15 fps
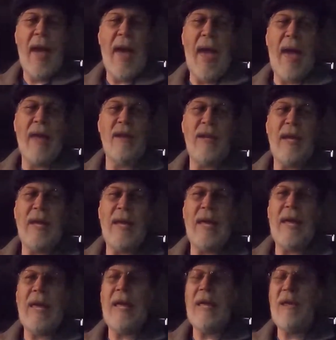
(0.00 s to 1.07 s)
And
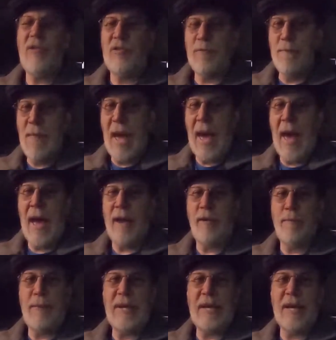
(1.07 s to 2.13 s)
he's mad
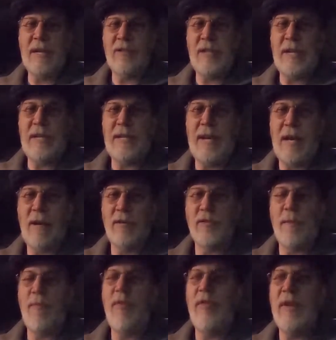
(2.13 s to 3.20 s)
because he tells
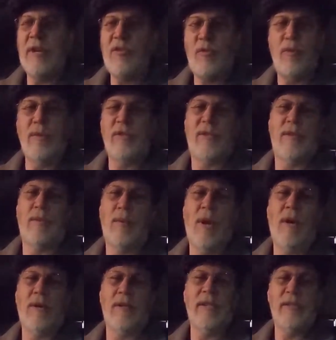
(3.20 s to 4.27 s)
him this was the
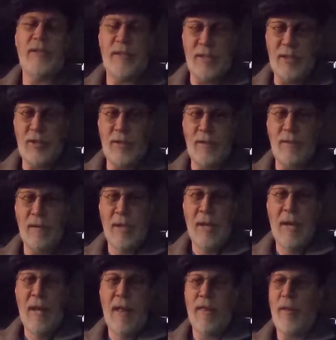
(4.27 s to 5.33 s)
wrong decision.
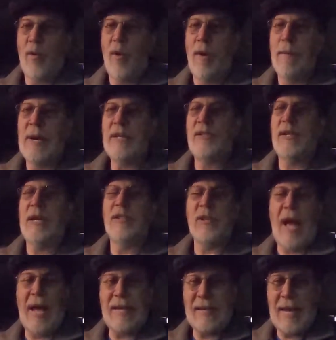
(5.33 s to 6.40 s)
The robot says,
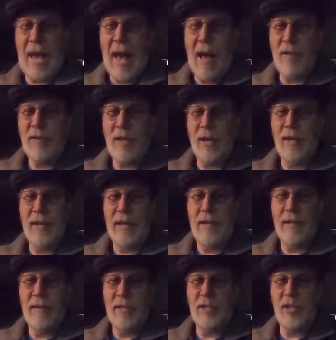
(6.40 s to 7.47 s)
I
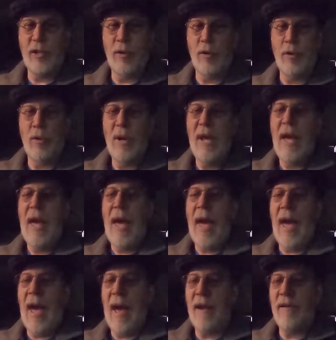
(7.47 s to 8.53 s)
calculated the two,
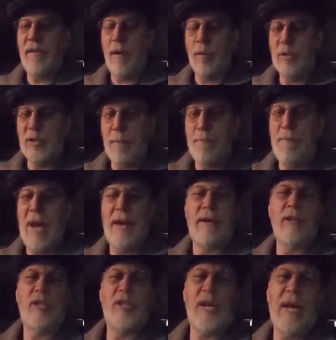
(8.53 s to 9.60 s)
and there was a
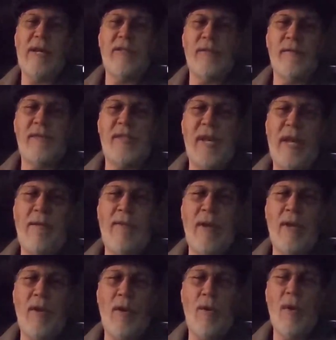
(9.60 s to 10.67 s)
better chance of
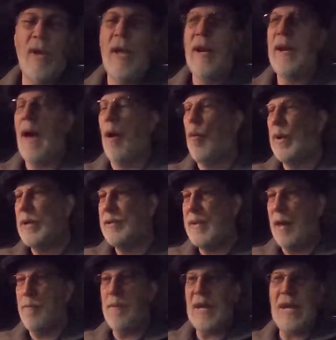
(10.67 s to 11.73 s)
saving you. Now, what does
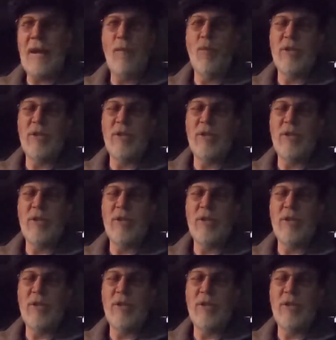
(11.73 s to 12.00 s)
that mean?